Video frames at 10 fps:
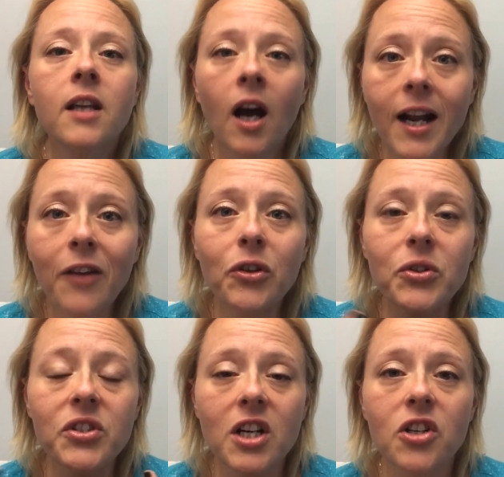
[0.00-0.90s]
Cut out
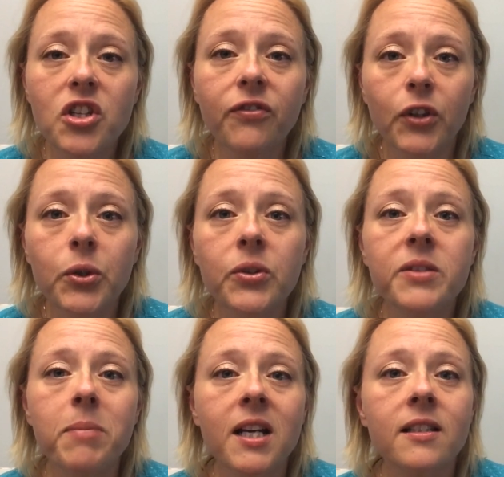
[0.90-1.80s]
those starchy
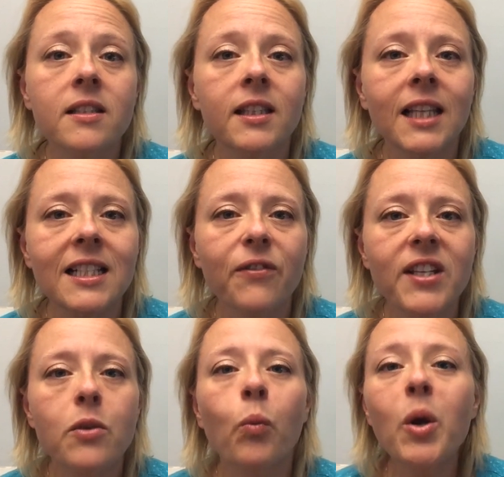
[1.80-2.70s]
foods, because let's
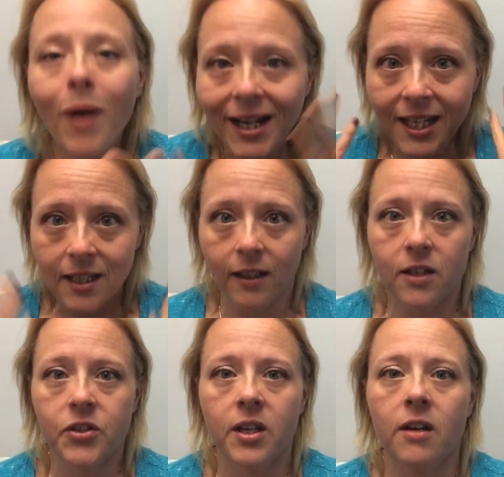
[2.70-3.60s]
face it, we want to heal
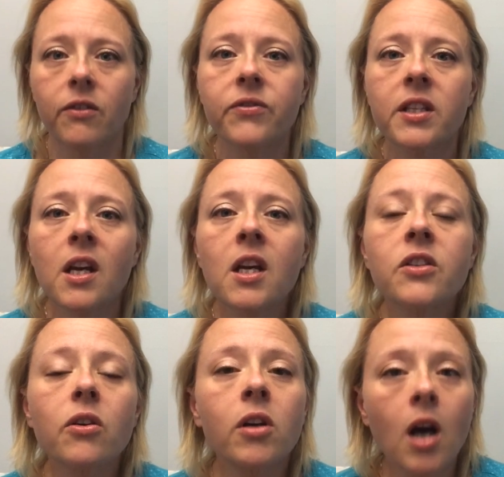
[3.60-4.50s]
ourselves.
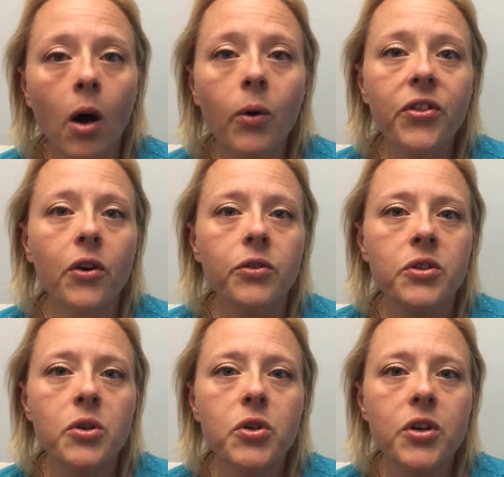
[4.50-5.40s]
So go with those
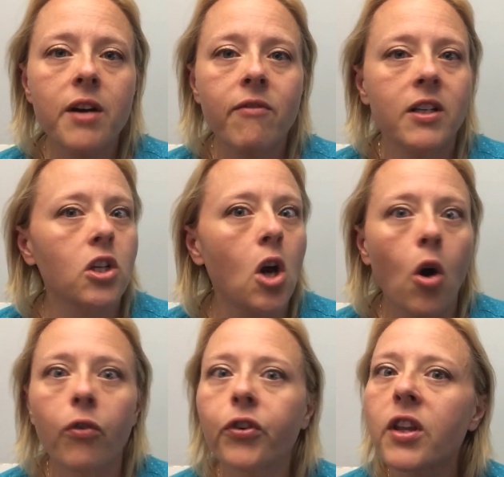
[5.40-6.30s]
nutrient rich,
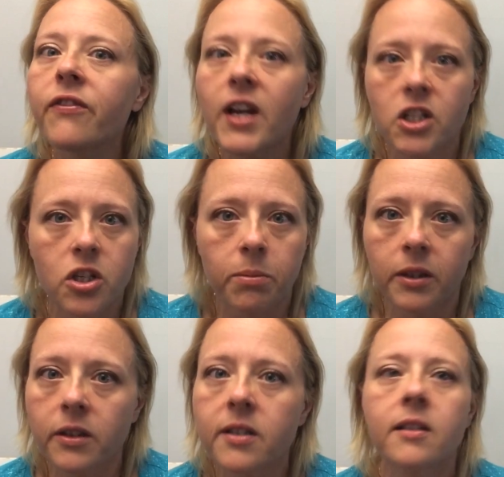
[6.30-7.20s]
go for the
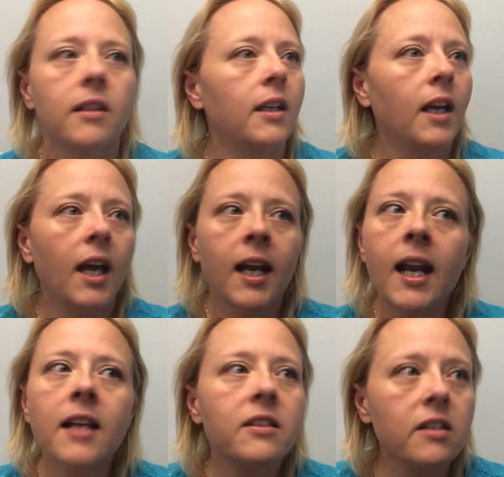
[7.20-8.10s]
vegetables
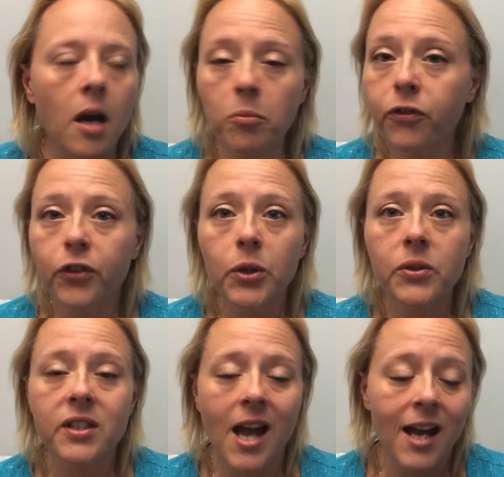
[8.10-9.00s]
and some
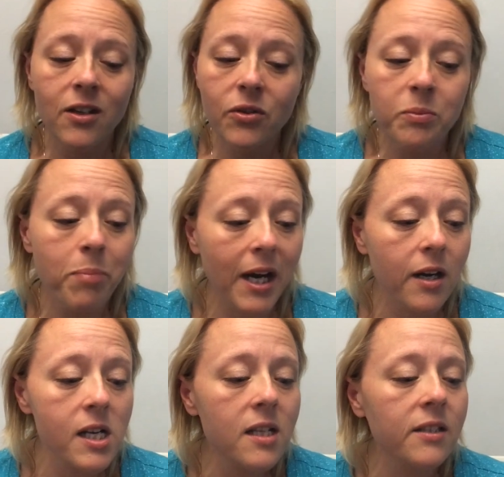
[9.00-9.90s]
fruits. I use
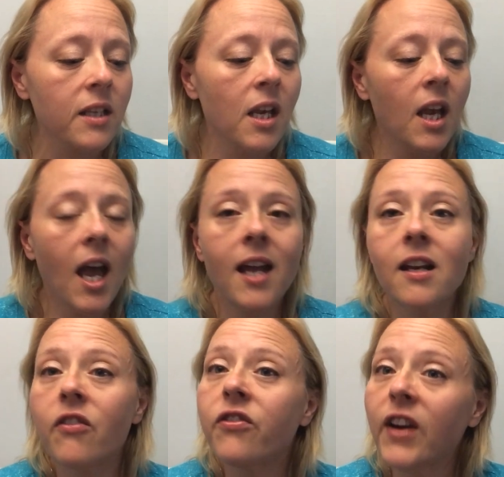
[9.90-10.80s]
berries
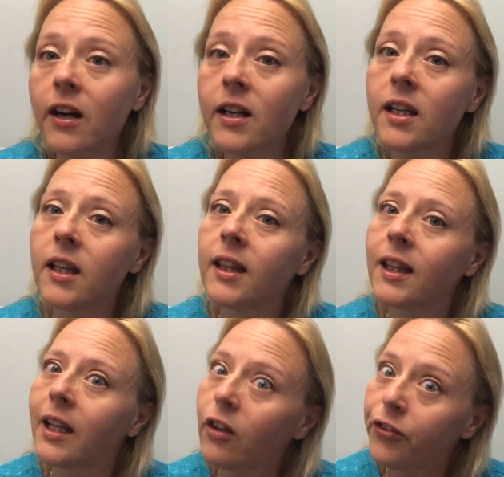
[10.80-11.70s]
and very
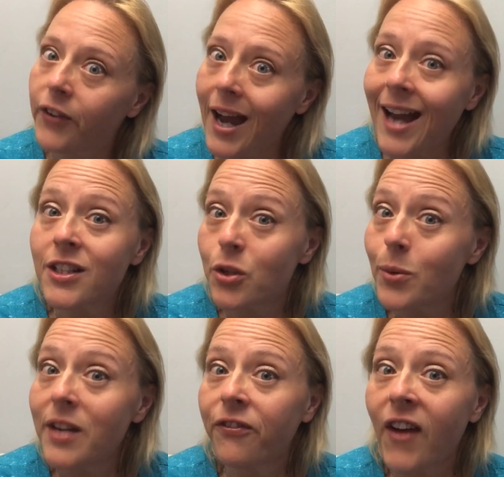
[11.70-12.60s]
little fat. I do
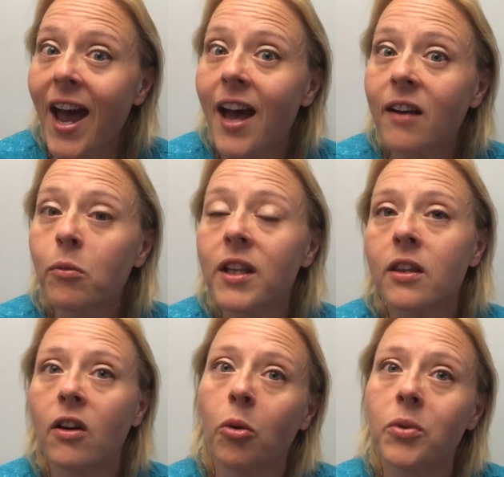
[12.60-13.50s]
eat fat with
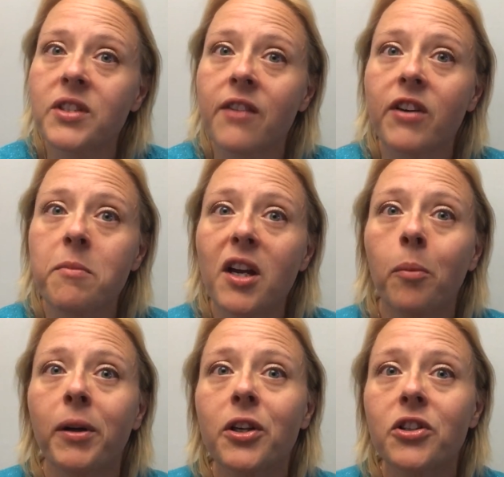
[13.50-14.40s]
almost every meal,
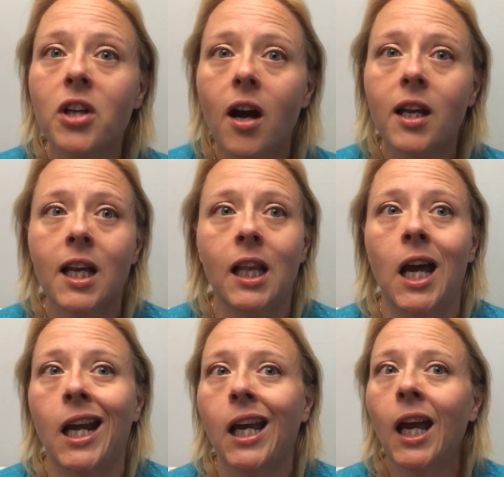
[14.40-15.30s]
but you're talking
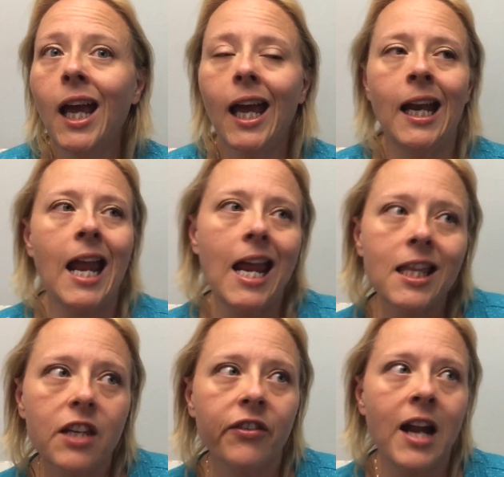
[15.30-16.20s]
like
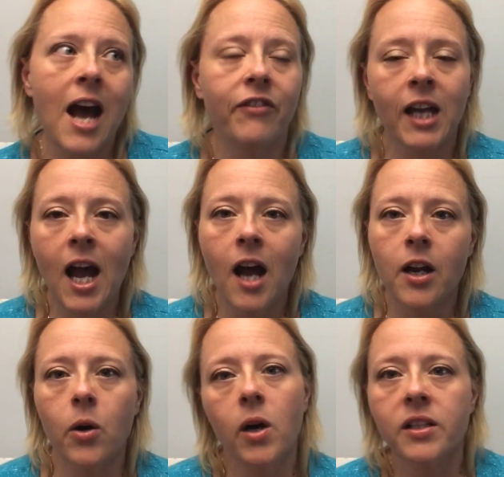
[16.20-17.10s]
1/8 of an
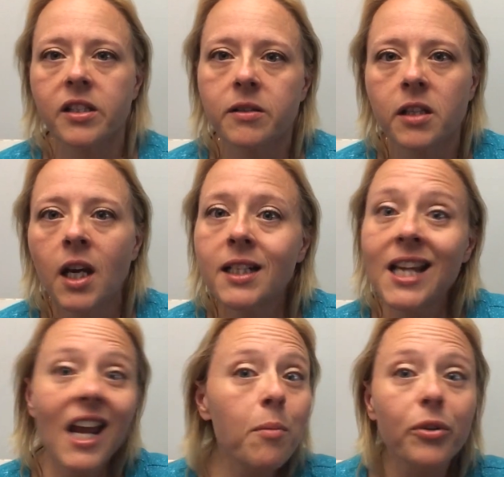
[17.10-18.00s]
avocado, a
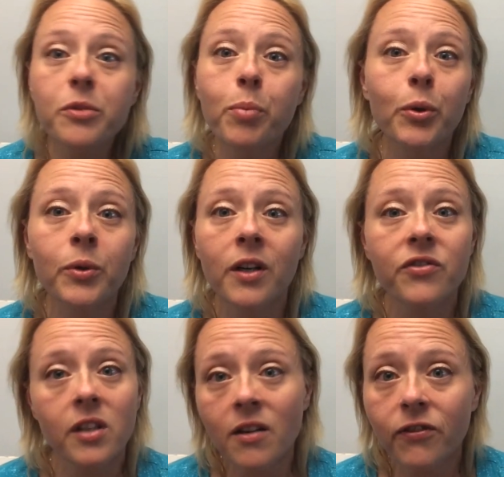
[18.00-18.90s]
tablespoon of
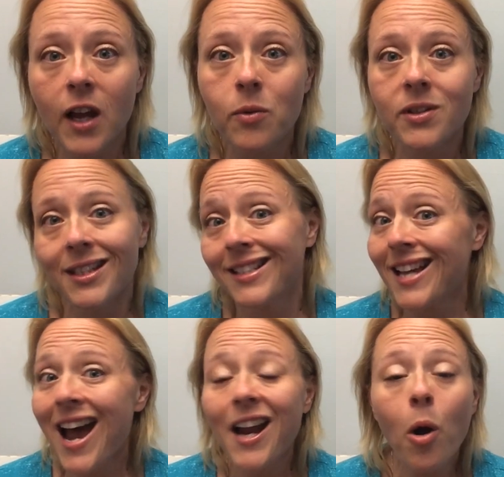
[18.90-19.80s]
sunflower seeds.
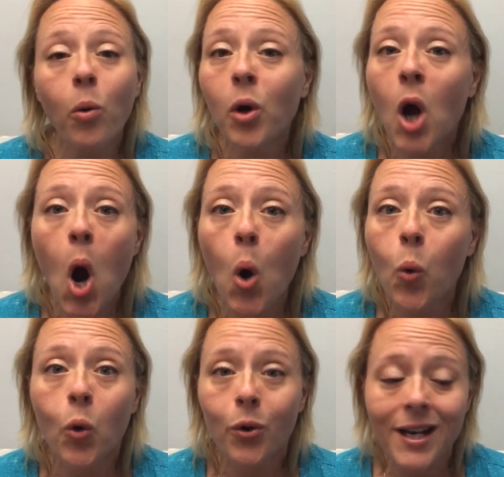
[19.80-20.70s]
I don't go
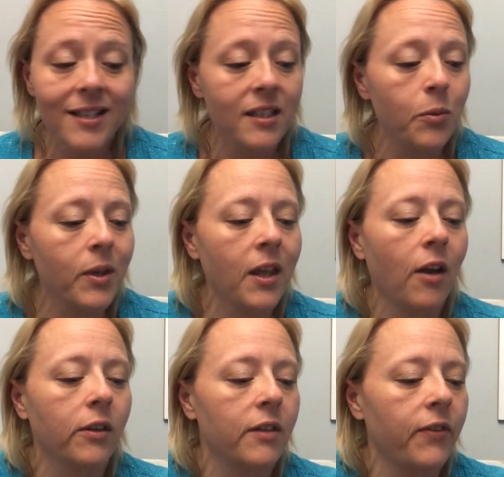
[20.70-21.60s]
crazy with
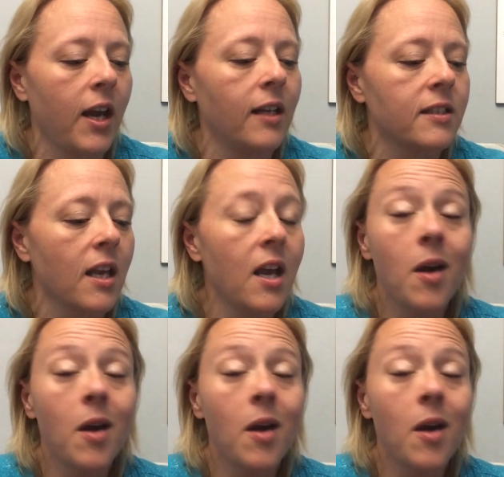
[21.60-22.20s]
healthy fats,